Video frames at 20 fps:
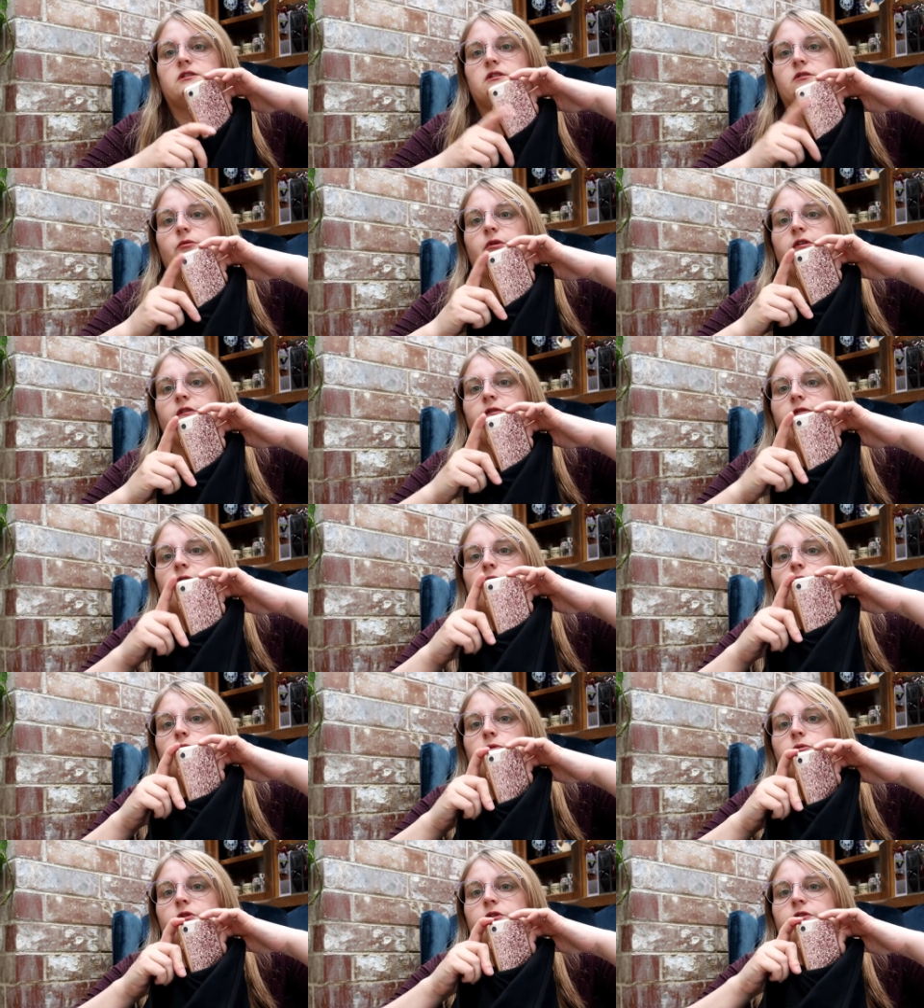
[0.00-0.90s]
so my
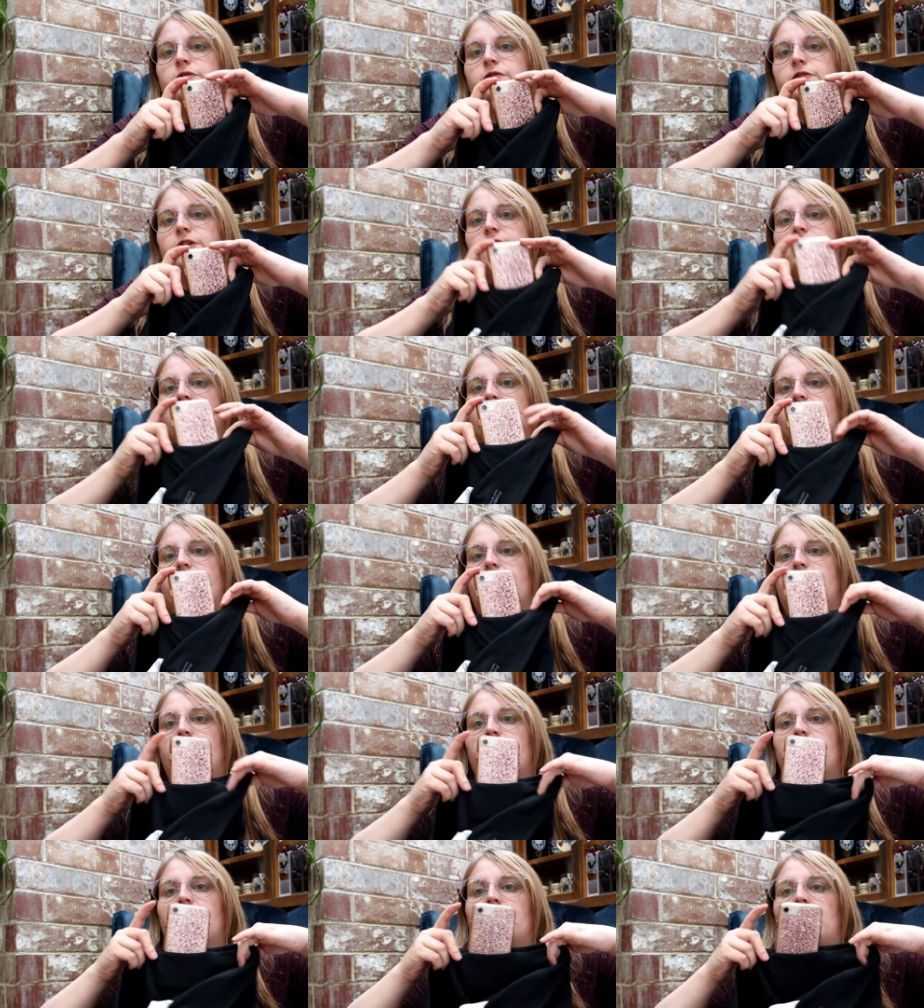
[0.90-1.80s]
phone would fit
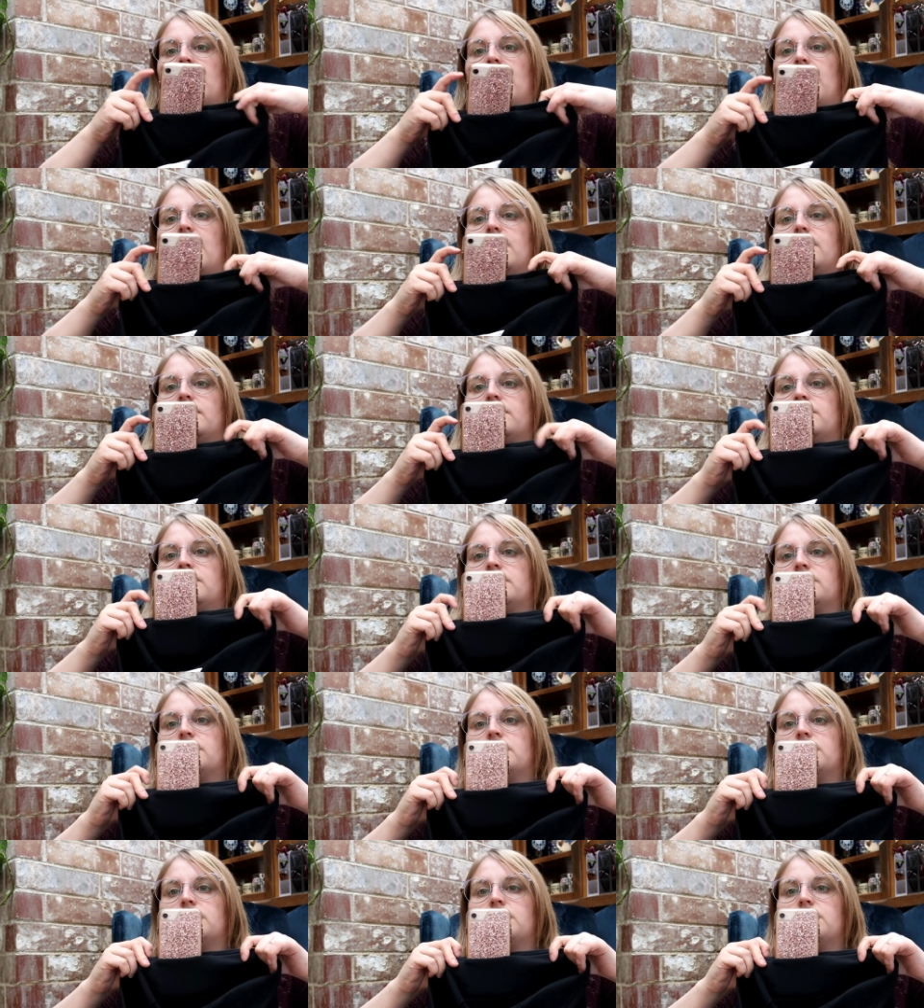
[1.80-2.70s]
like that
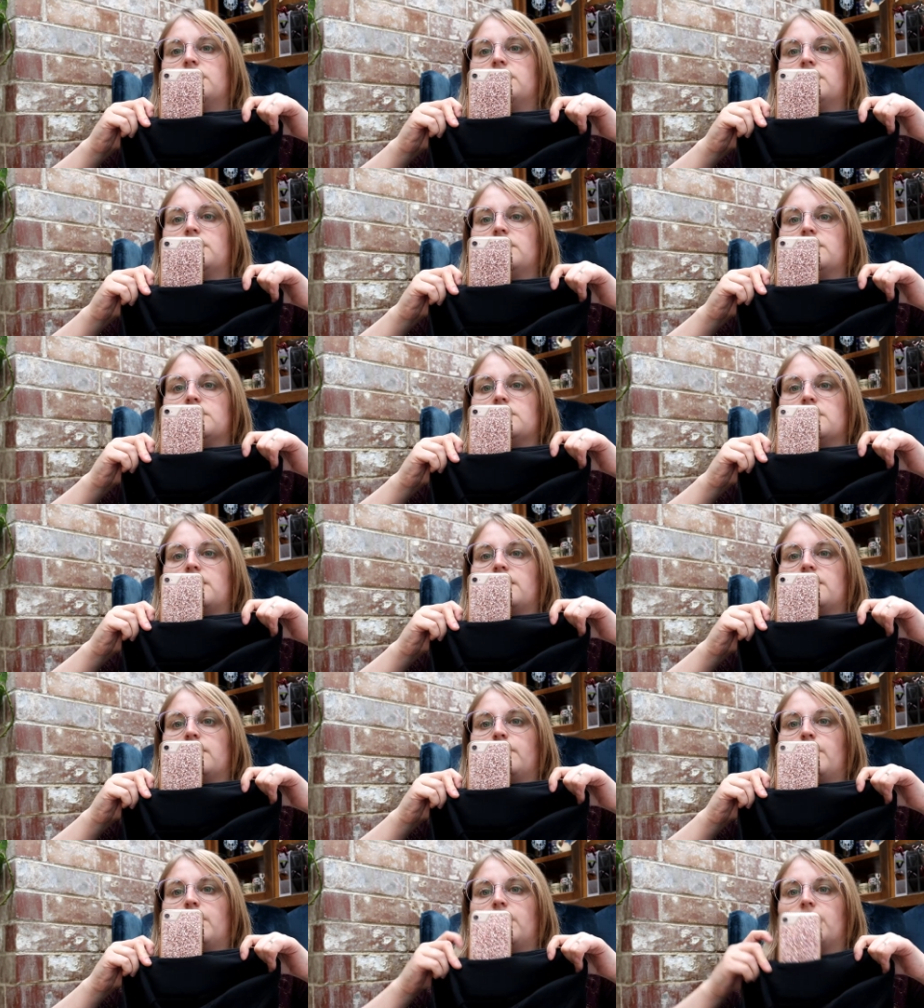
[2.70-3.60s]

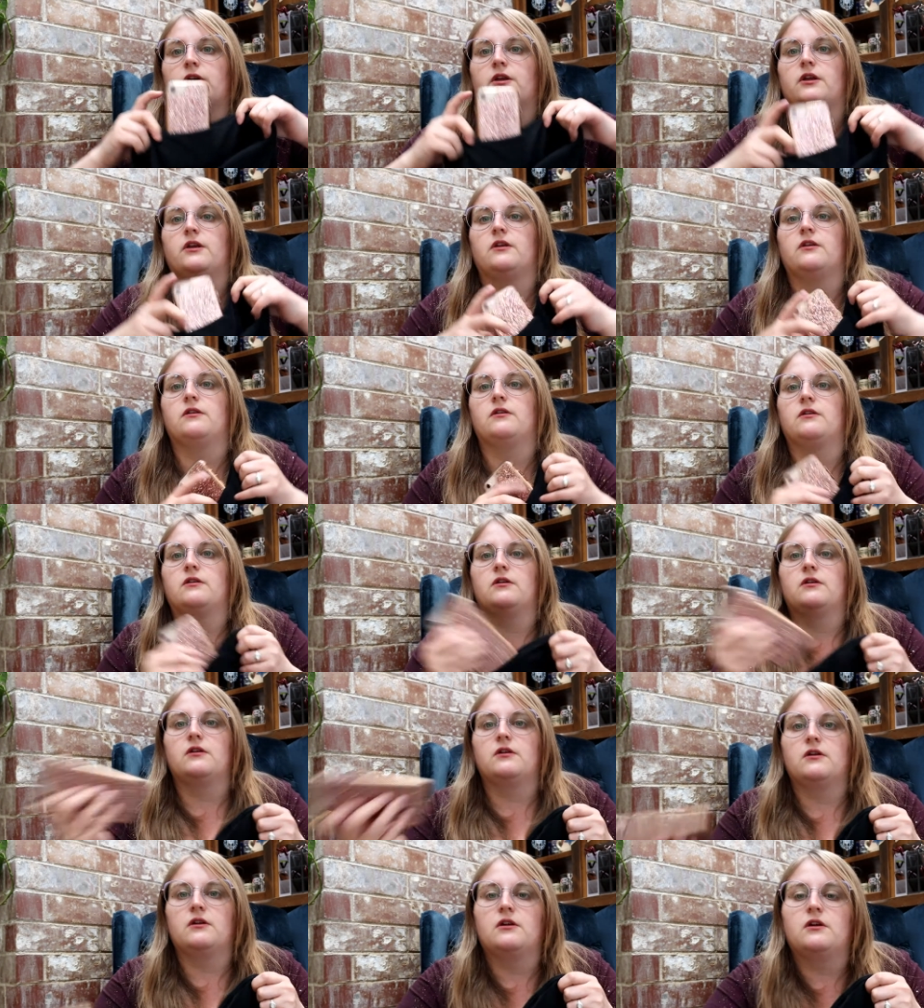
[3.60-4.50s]
inside the pocket,
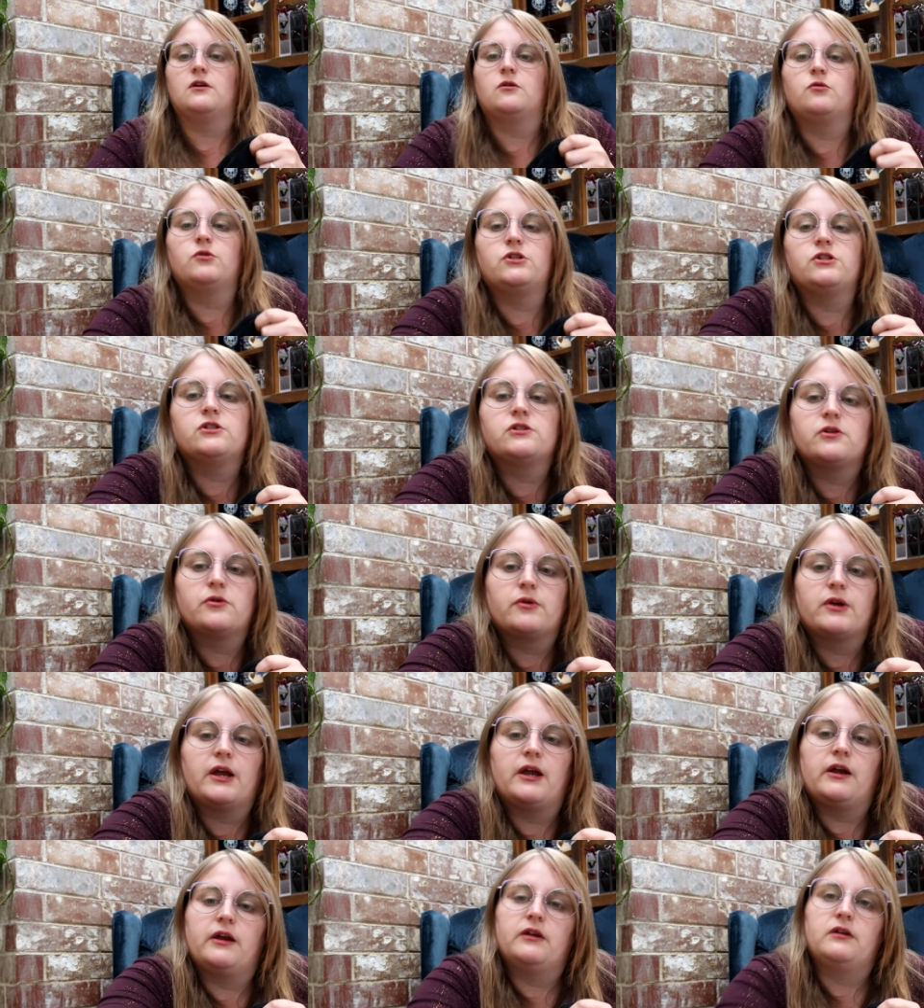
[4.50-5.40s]
which is
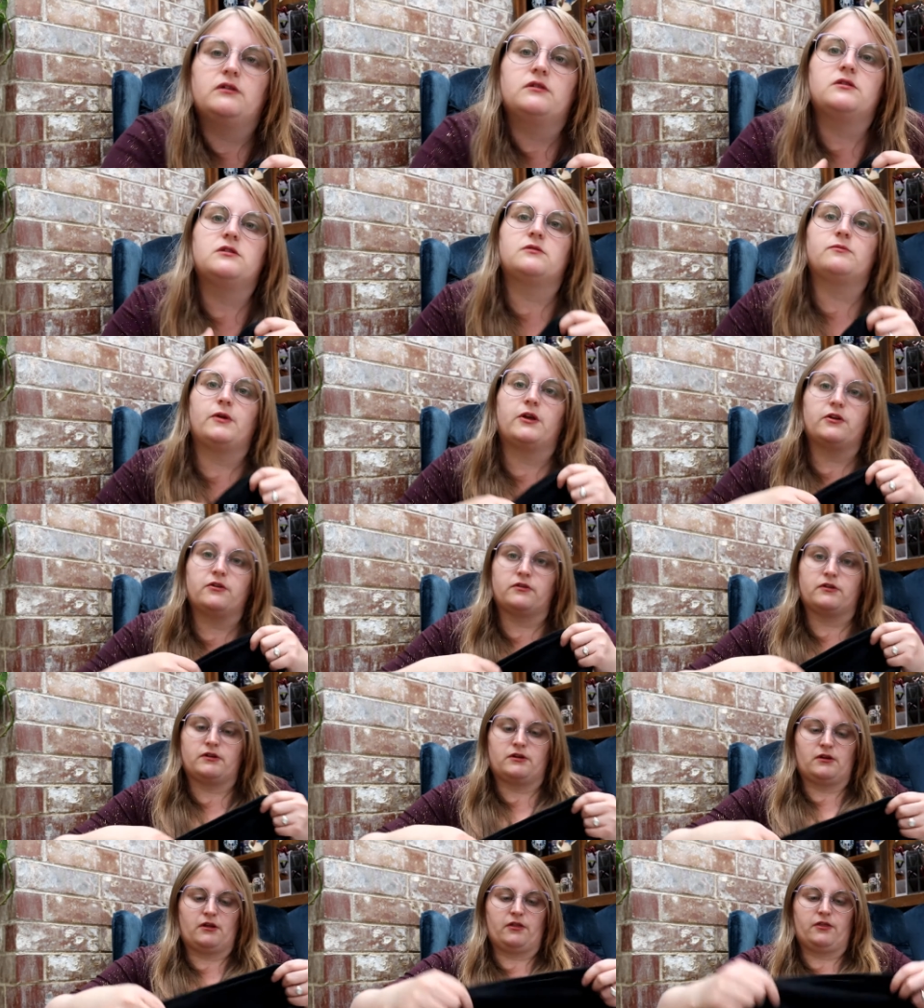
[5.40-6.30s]
okay. It's better
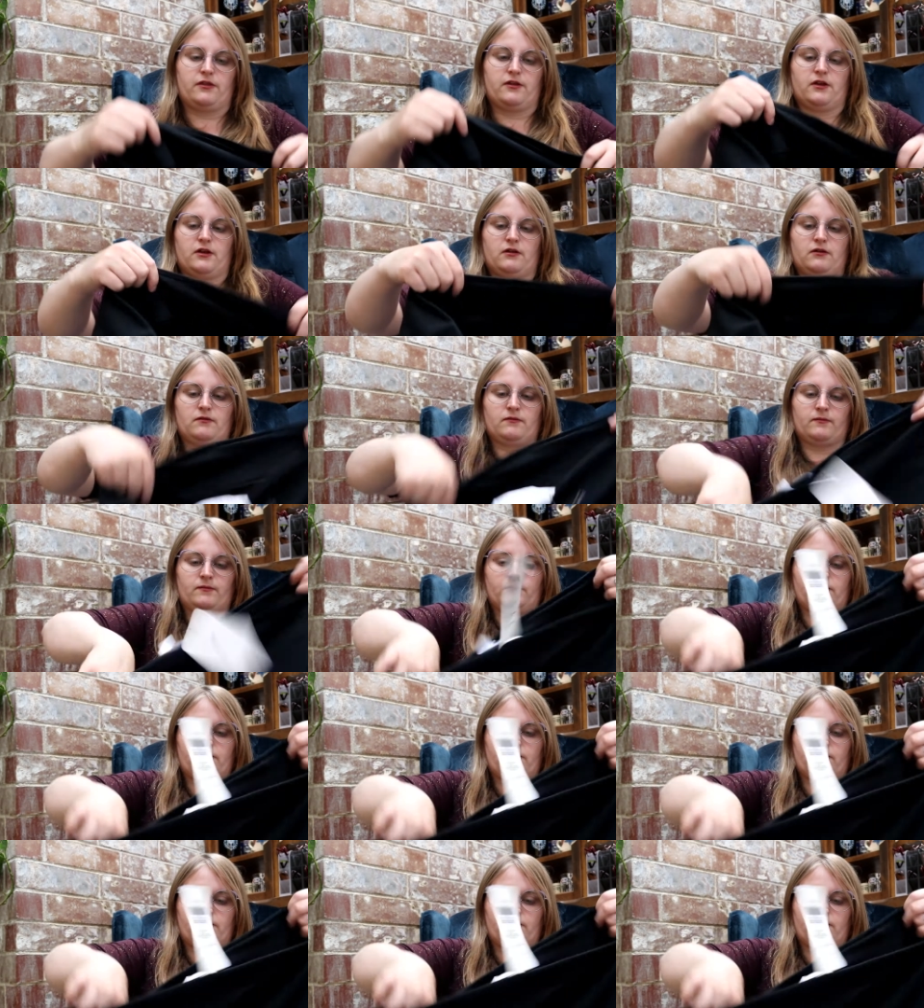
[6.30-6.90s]
than nothing.